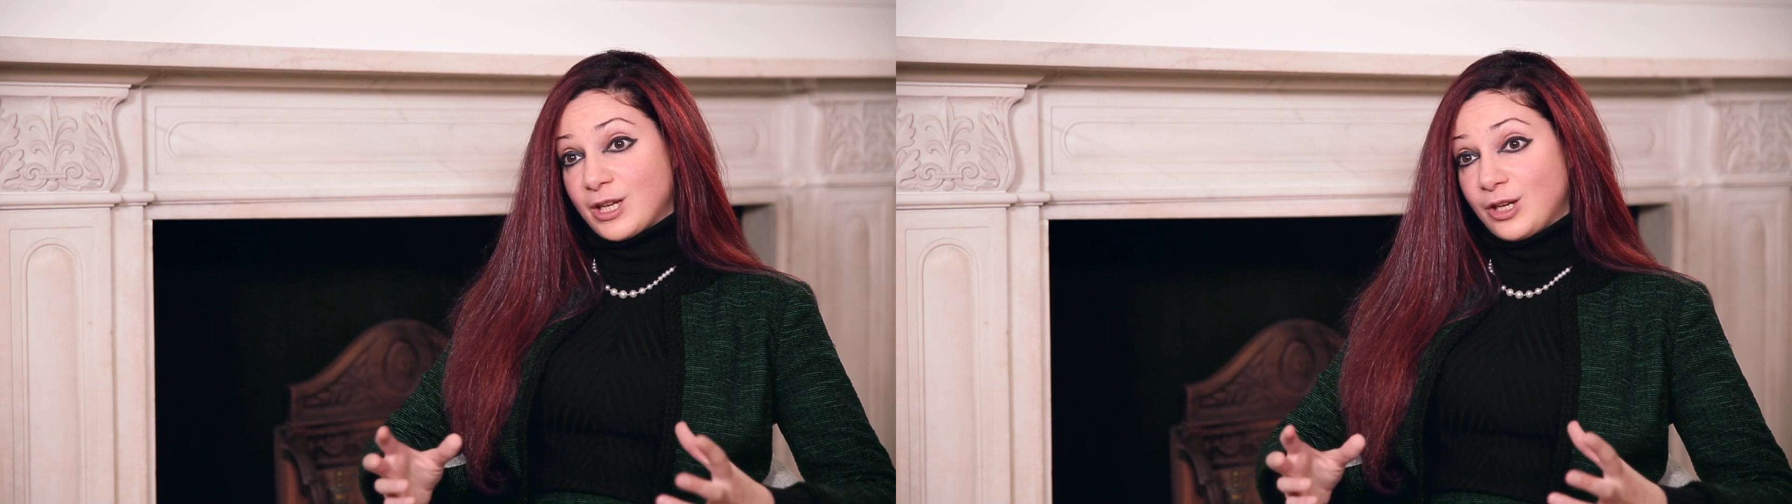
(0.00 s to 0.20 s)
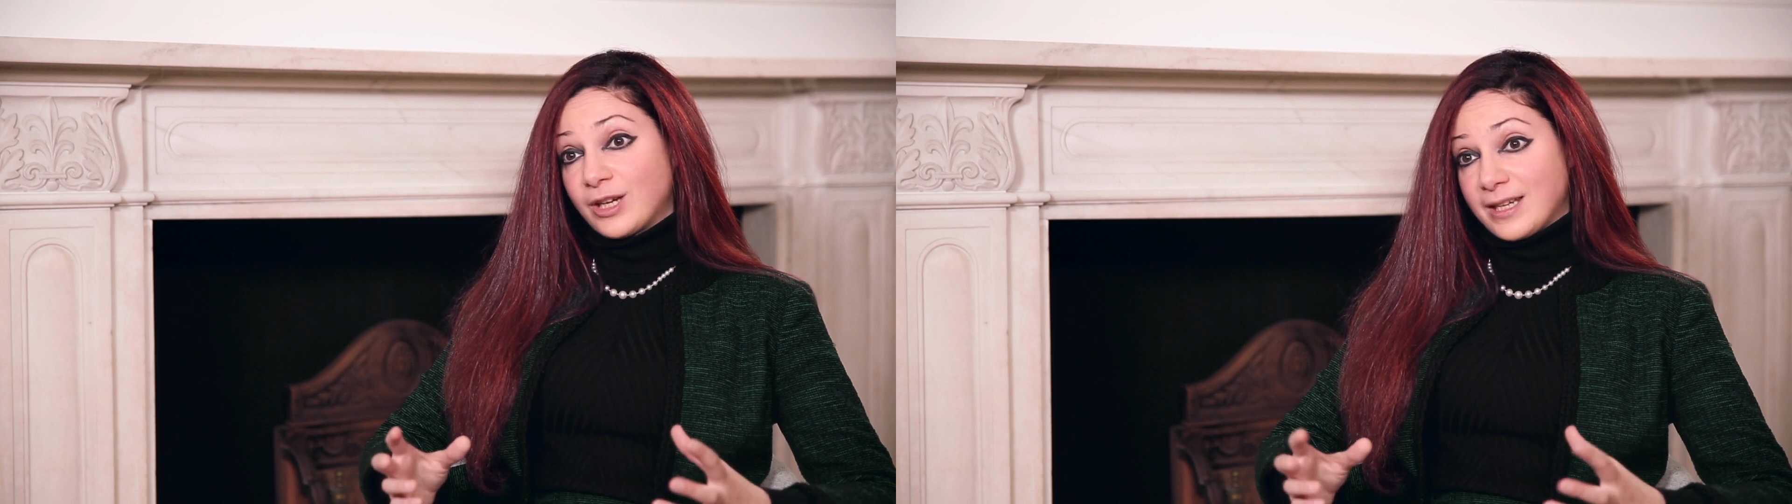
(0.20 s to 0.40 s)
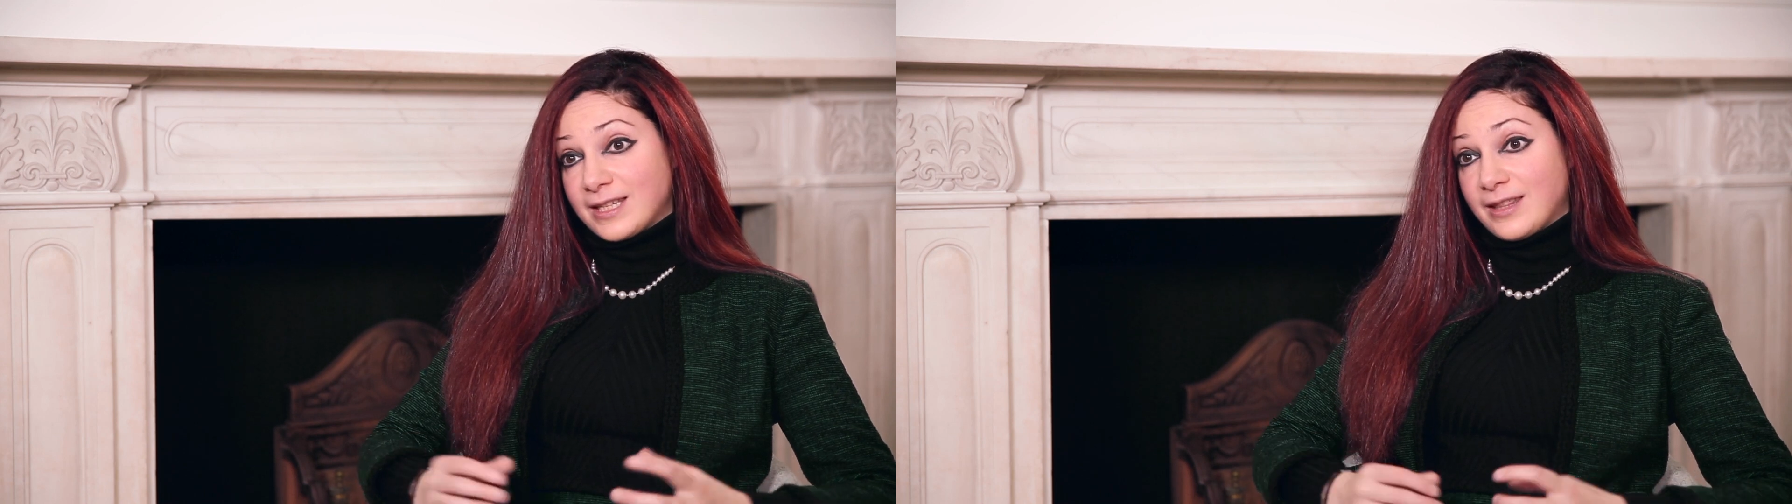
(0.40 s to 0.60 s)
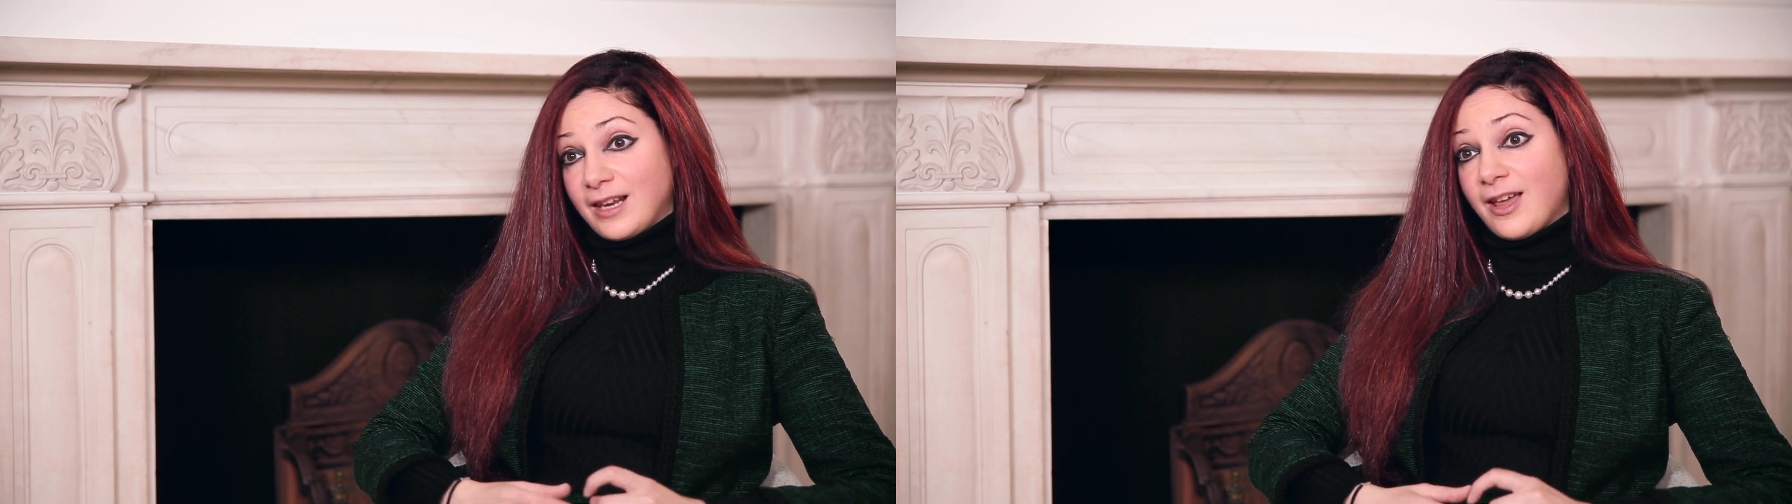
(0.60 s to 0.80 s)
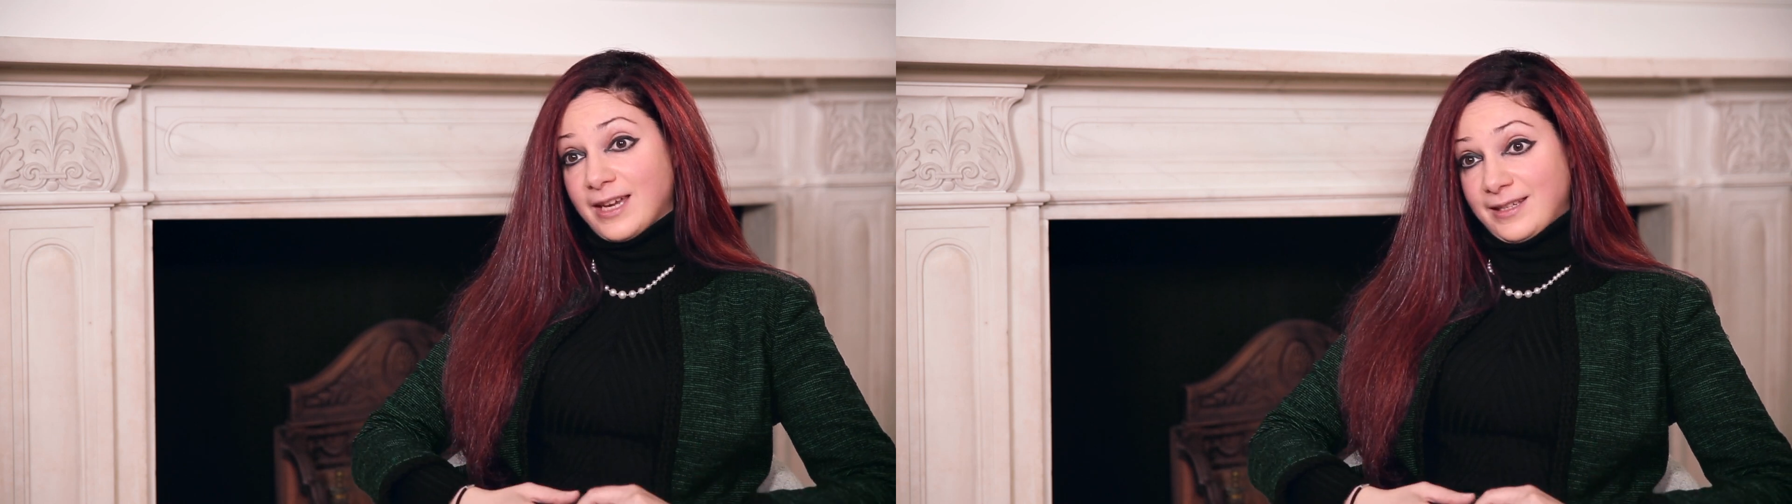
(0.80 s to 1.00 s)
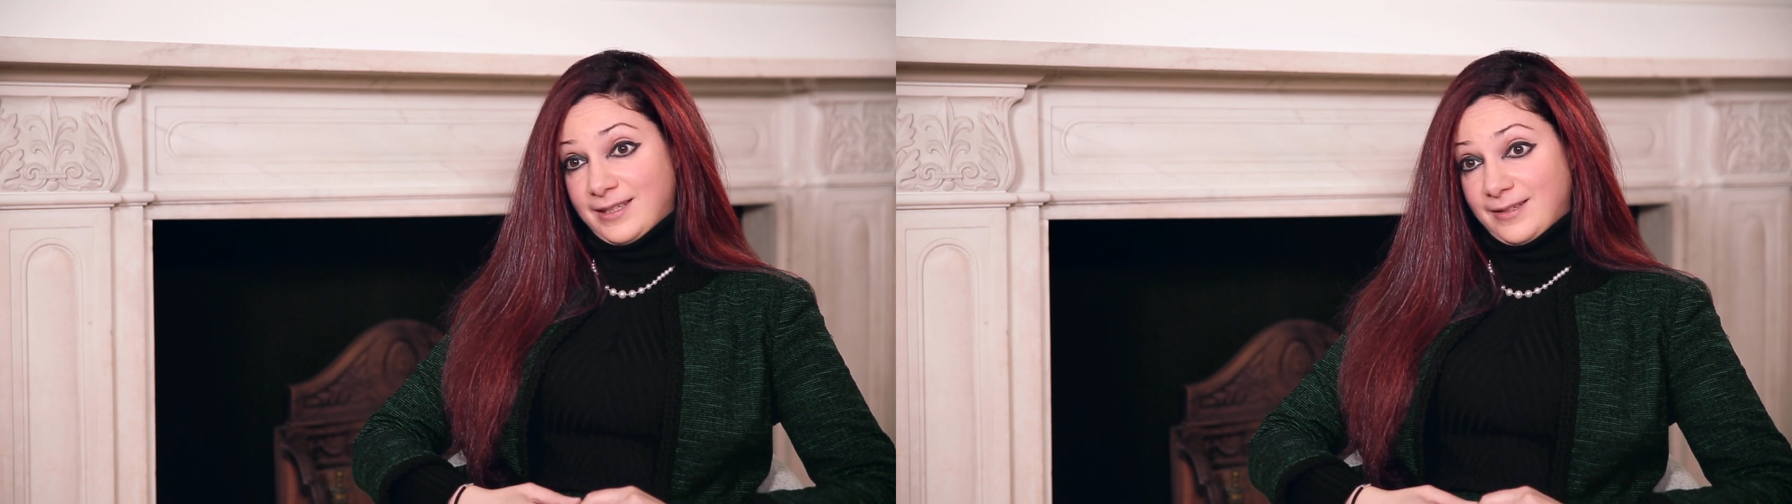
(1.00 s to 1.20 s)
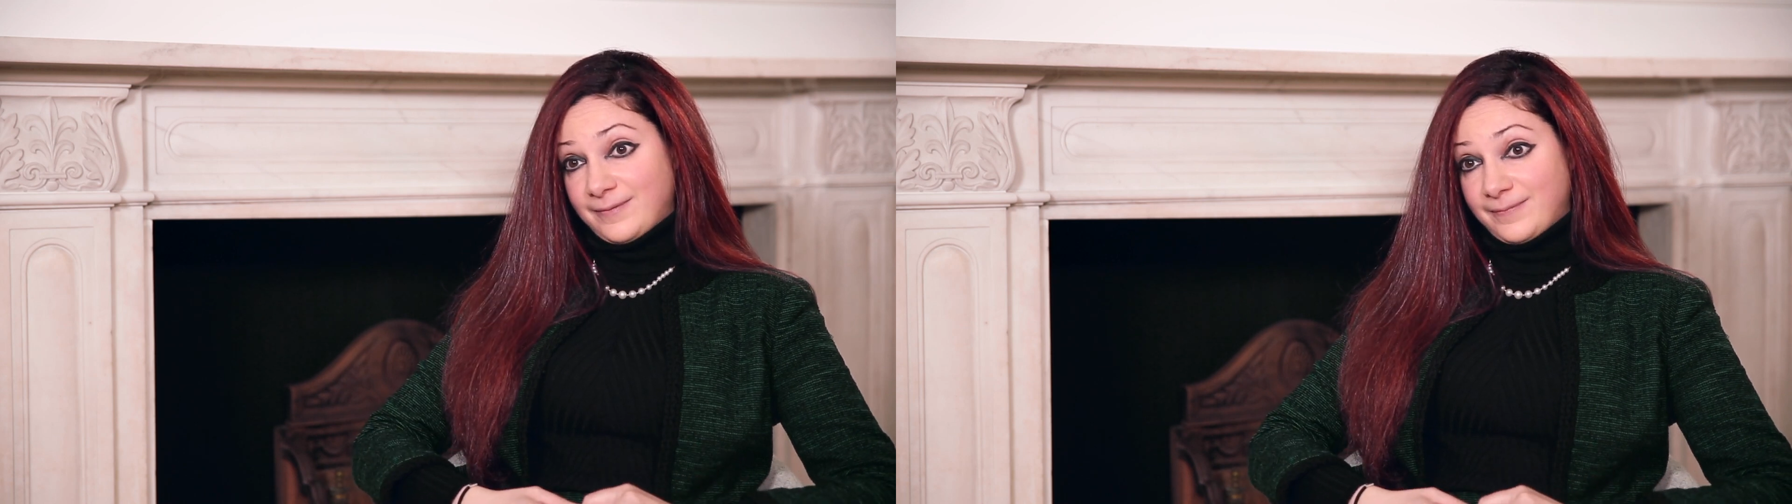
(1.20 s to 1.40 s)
to look into the light.